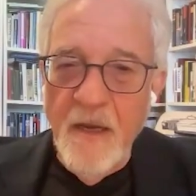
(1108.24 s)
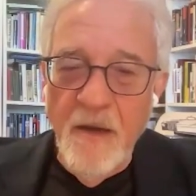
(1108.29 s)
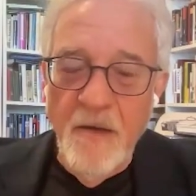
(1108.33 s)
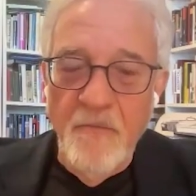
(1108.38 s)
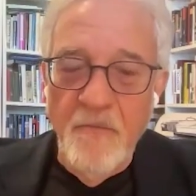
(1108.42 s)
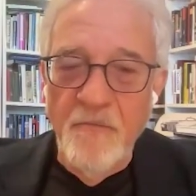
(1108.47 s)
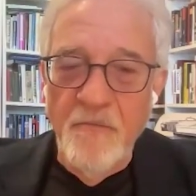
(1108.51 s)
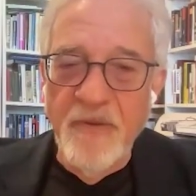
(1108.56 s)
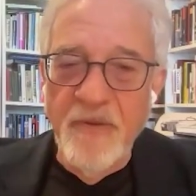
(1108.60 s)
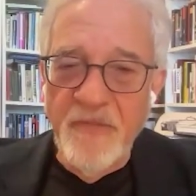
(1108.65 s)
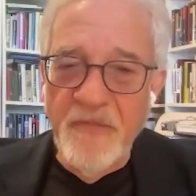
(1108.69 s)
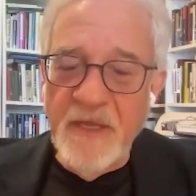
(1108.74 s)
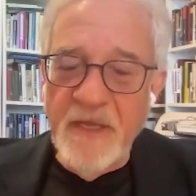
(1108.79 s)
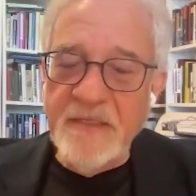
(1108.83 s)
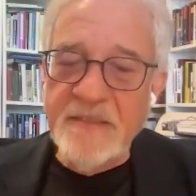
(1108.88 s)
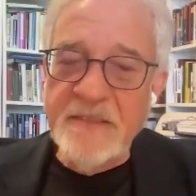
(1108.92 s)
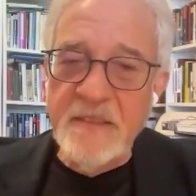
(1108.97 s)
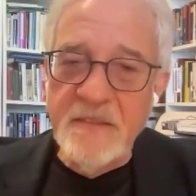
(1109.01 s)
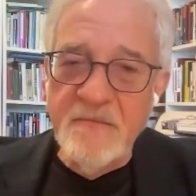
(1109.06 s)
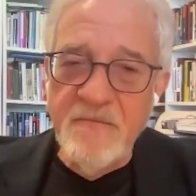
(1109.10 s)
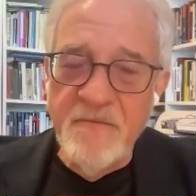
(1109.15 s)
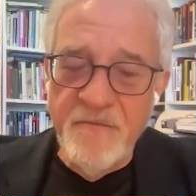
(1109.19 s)
But
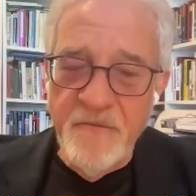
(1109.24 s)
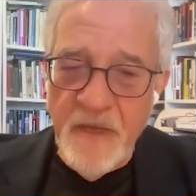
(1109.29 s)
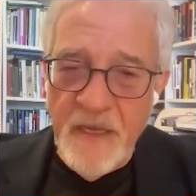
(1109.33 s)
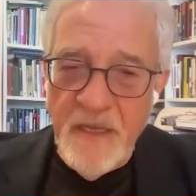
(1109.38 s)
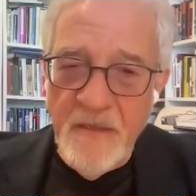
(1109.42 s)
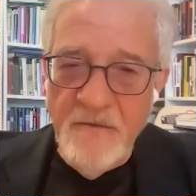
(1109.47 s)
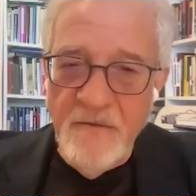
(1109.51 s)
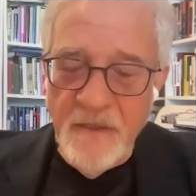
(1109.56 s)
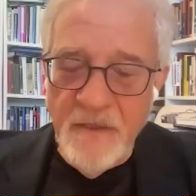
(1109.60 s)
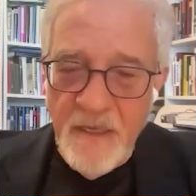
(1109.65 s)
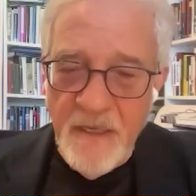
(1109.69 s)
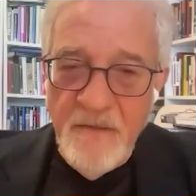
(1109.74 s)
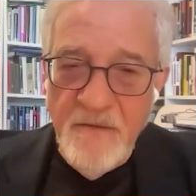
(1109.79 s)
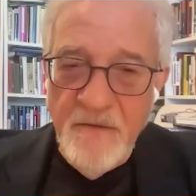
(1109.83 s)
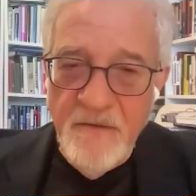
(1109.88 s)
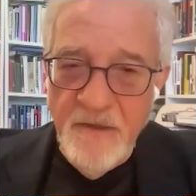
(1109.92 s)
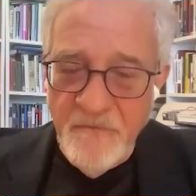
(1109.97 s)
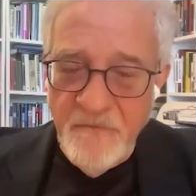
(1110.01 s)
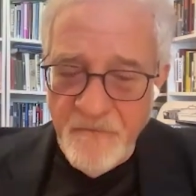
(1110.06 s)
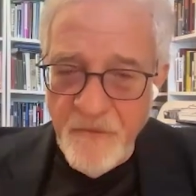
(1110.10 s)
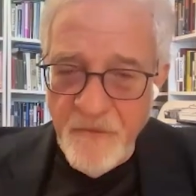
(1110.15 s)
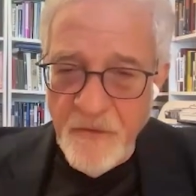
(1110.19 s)
that's a
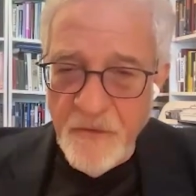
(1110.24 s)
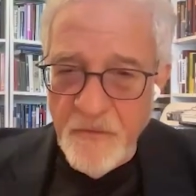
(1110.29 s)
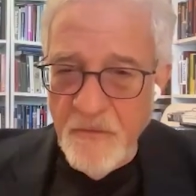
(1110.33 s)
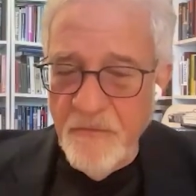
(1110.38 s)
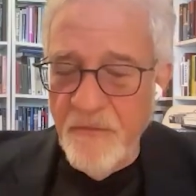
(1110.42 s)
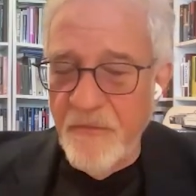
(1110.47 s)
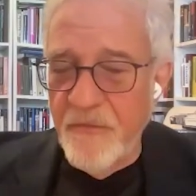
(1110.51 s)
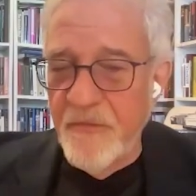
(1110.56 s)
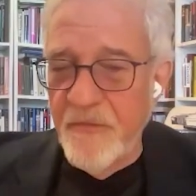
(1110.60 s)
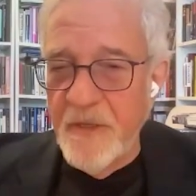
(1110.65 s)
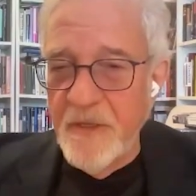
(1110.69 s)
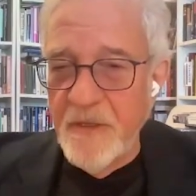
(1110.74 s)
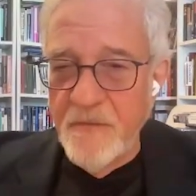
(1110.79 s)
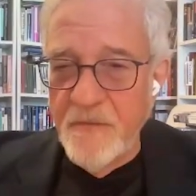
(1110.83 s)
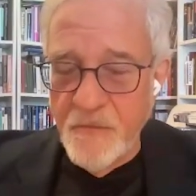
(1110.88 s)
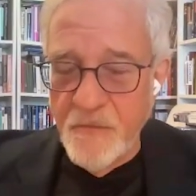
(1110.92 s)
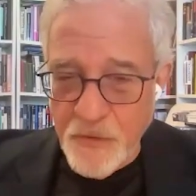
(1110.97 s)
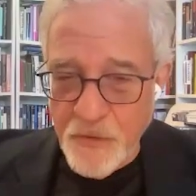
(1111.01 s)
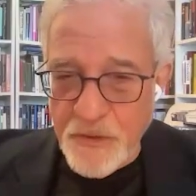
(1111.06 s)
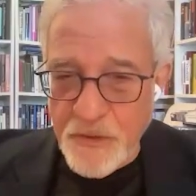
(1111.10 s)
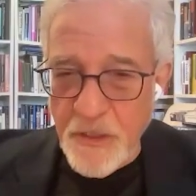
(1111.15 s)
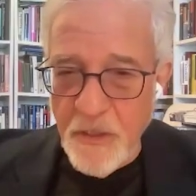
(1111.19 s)
difficult thing to
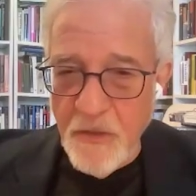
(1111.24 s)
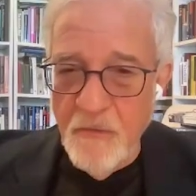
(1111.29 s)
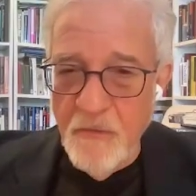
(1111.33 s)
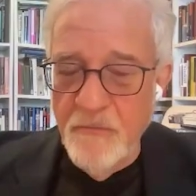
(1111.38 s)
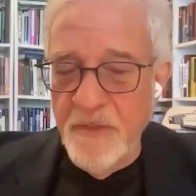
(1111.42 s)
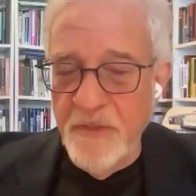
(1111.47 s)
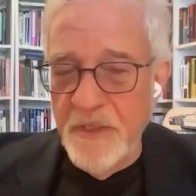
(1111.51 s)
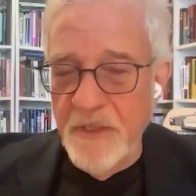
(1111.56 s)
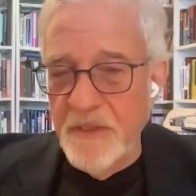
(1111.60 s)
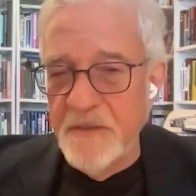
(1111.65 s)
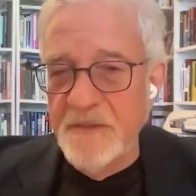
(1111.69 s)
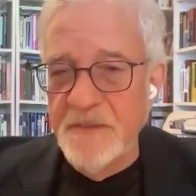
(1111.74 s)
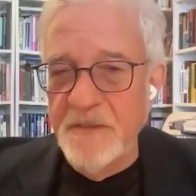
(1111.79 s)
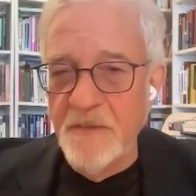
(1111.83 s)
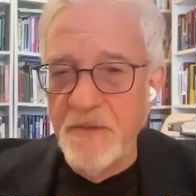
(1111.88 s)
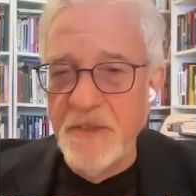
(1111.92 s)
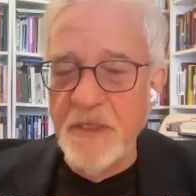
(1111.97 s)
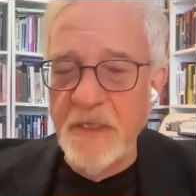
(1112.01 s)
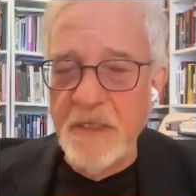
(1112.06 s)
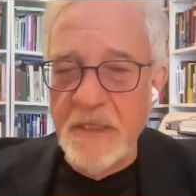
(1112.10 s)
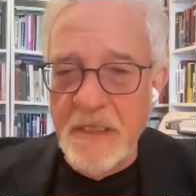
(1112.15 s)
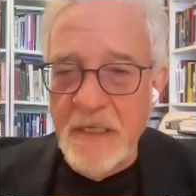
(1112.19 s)
show, because you
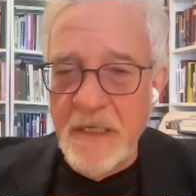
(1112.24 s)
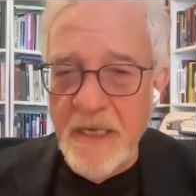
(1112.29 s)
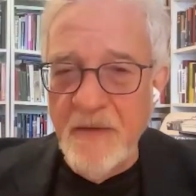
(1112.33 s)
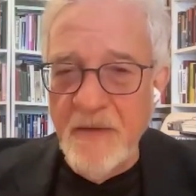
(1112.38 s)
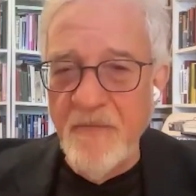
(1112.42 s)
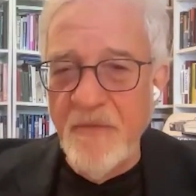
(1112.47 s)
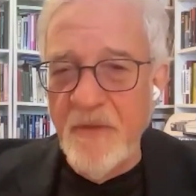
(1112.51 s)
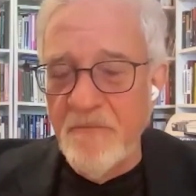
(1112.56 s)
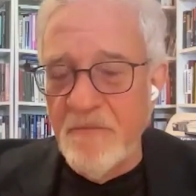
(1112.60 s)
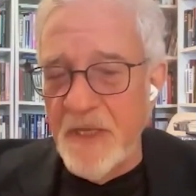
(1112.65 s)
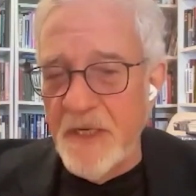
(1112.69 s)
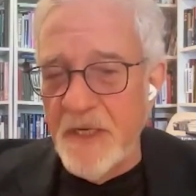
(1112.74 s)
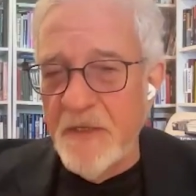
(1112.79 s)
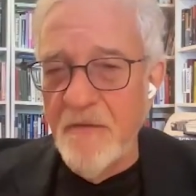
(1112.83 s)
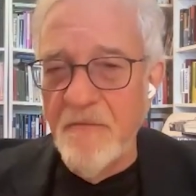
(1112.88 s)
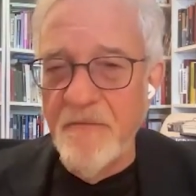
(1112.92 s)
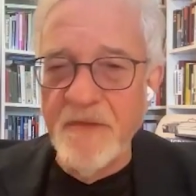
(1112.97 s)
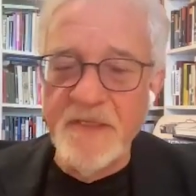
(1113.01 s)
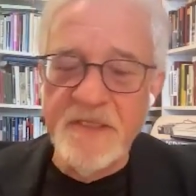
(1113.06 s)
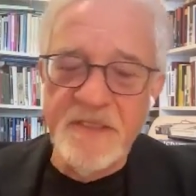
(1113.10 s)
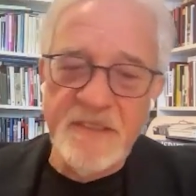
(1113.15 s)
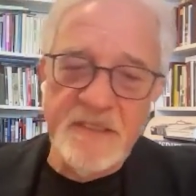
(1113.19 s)
can claim that many of
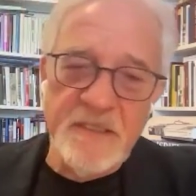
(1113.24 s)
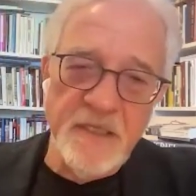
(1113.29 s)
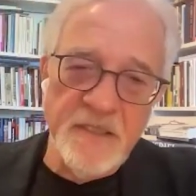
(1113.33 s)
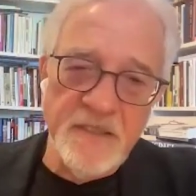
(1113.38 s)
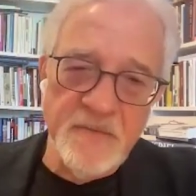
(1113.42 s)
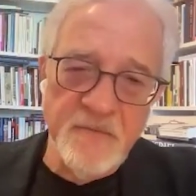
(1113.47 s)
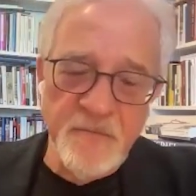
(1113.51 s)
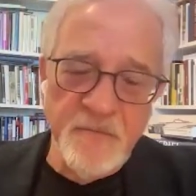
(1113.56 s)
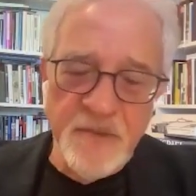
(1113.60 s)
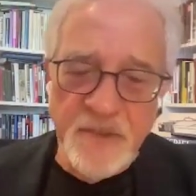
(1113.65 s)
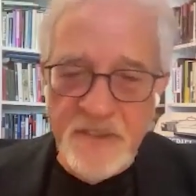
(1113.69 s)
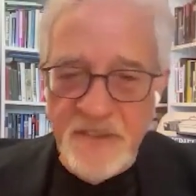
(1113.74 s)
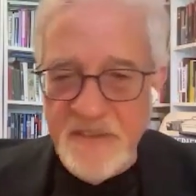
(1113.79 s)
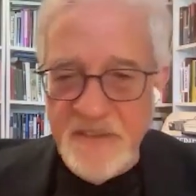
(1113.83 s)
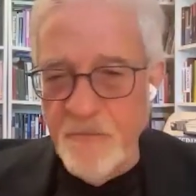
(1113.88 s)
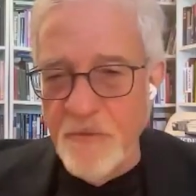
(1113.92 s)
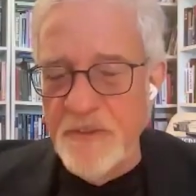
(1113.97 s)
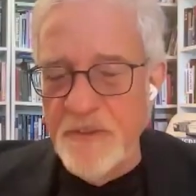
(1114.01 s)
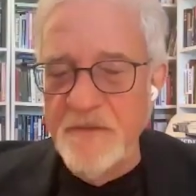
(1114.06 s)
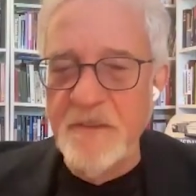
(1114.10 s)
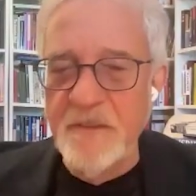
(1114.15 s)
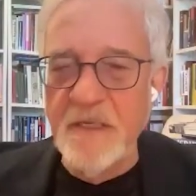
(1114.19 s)
these statements
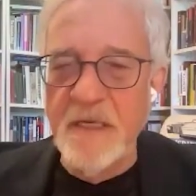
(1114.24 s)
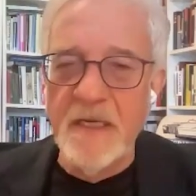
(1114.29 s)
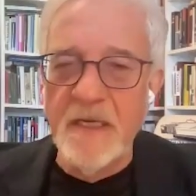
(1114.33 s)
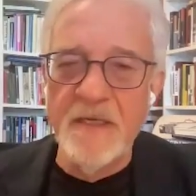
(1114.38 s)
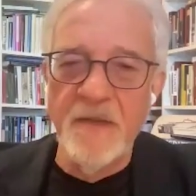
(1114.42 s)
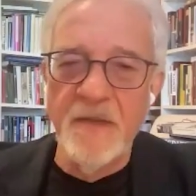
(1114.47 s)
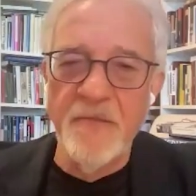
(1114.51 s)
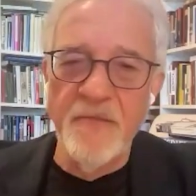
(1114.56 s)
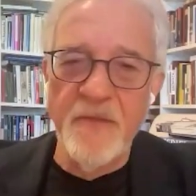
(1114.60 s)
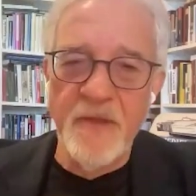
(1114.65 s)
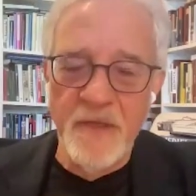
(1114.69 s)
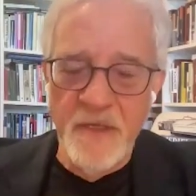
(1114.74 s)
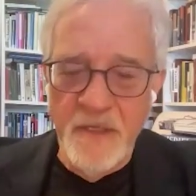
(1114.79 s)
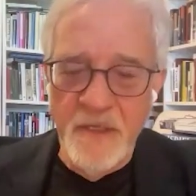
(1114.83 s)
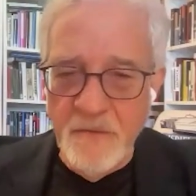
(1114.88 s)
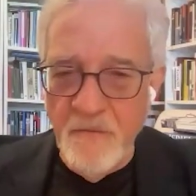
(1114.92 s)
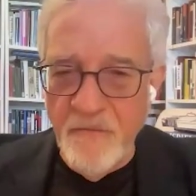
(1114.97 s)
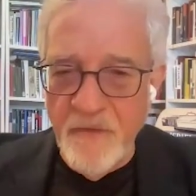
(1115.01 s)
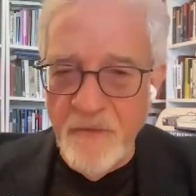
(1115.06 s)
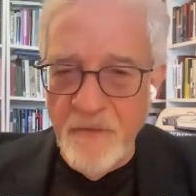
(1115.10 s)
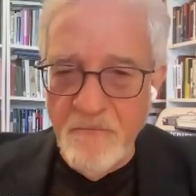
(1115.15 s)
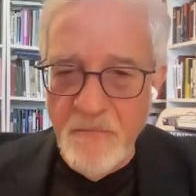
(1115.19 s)
were done in the heat
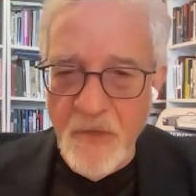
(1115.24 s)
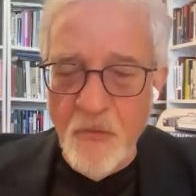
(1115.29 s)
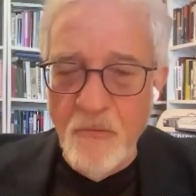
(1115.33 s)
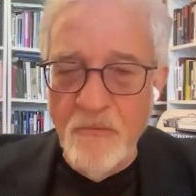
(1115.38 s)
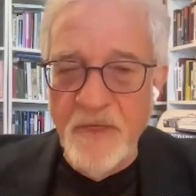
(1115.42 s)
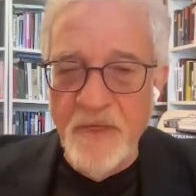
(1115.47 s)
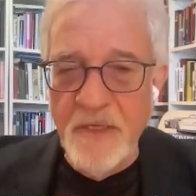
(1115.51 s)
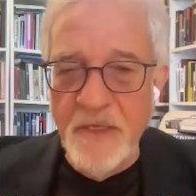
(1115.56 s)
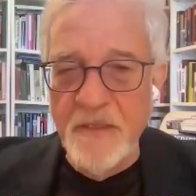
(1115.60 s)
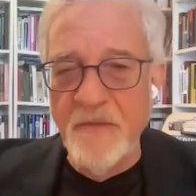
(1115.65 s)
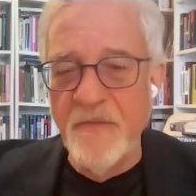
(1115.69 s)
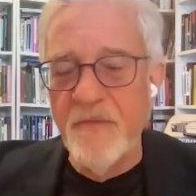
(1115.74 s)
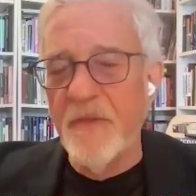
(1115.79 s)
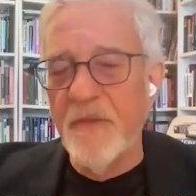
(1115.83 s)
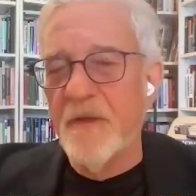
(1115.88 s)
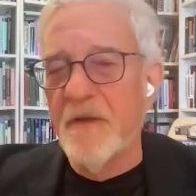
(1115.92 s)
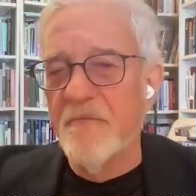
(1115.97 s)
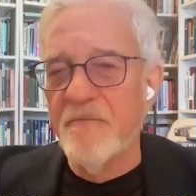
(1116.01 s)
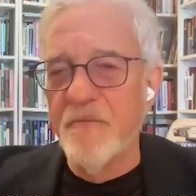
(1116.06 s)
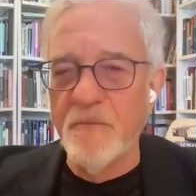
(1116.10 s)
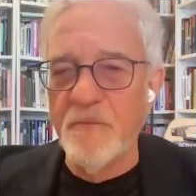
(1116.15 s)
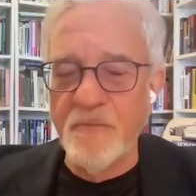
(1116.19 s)
of the moment, they
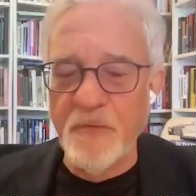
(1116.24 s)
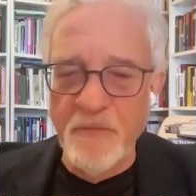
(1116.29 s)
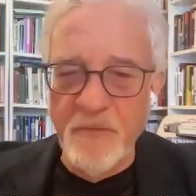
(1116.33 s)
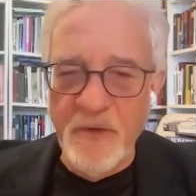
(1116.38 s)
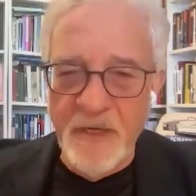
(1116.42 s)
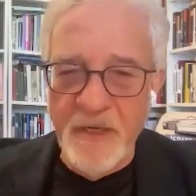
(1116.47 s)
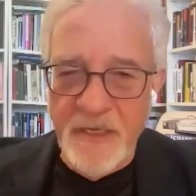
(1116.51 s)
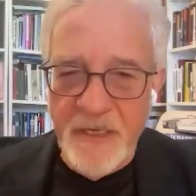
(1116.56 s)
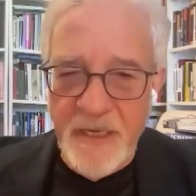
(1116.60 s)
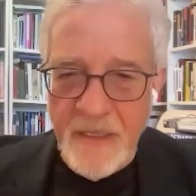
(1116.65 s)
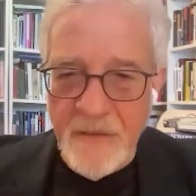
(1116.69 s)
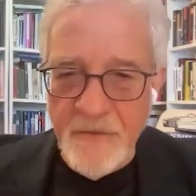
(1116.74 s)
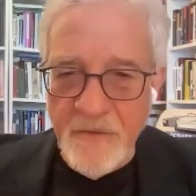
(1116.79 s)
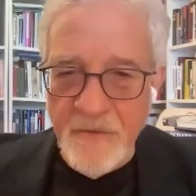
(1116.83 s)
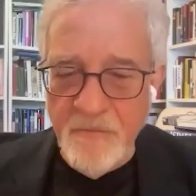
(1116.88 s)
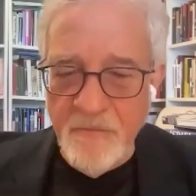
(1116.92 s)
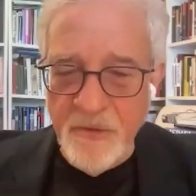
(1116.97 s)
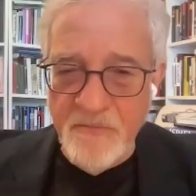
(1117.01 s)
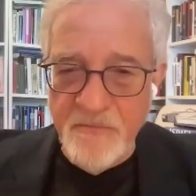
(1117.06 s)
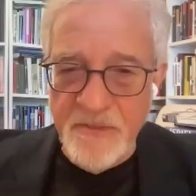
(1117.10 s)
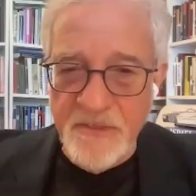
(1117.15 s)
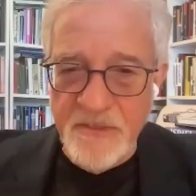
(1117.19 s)
are for propaganda
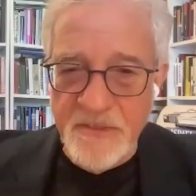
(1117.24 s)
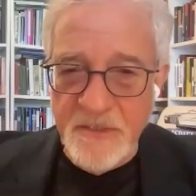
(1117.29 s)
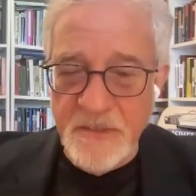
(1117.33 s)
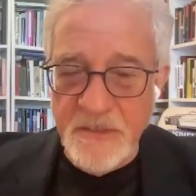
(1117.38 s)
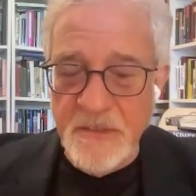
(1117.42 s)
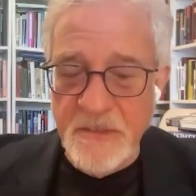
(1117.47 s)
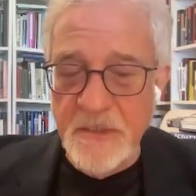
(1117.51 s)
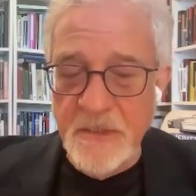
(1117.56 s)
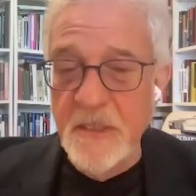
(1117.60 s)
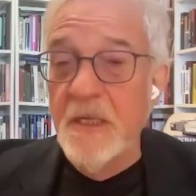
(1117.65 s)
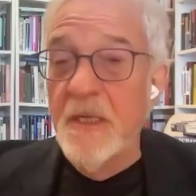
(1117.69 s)
purposes,